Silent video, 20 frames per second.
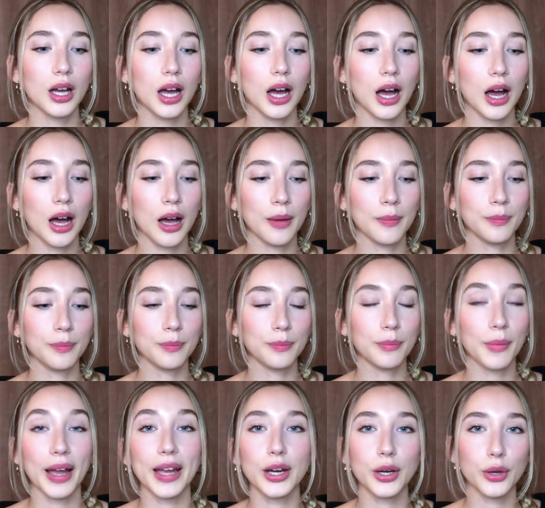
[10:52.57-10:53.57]

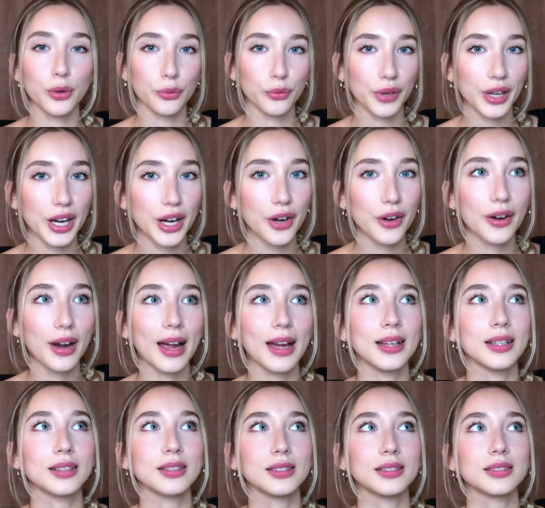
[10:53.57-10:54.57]
my career
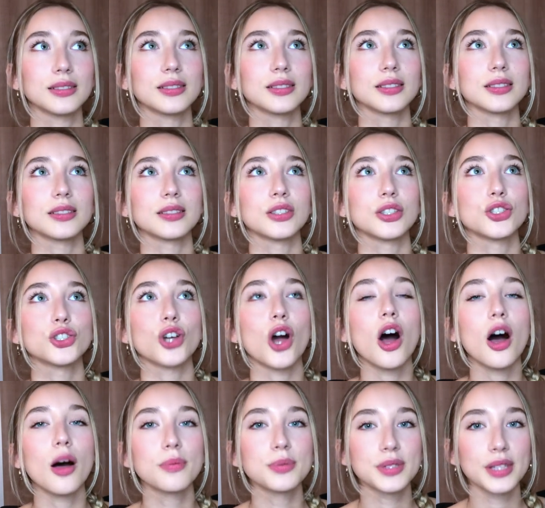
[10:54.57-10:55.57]
and the
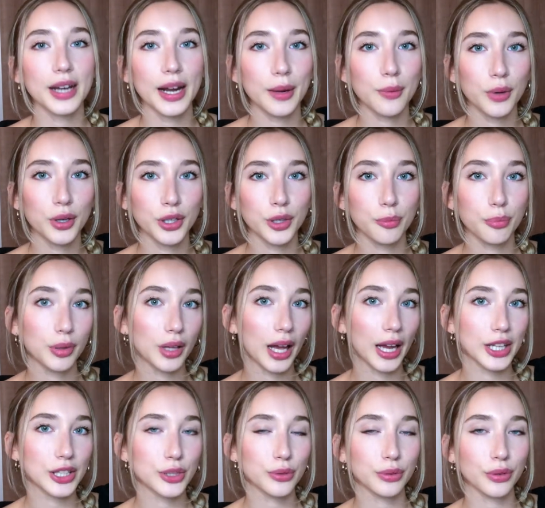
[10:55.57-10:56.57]
jobs that I want to apply
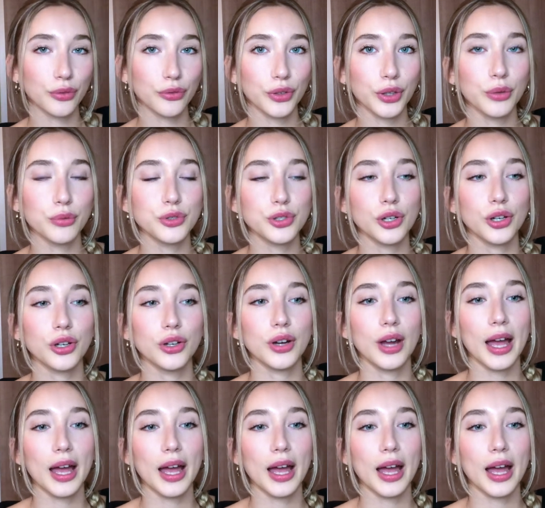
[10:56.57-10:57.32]
to in the future,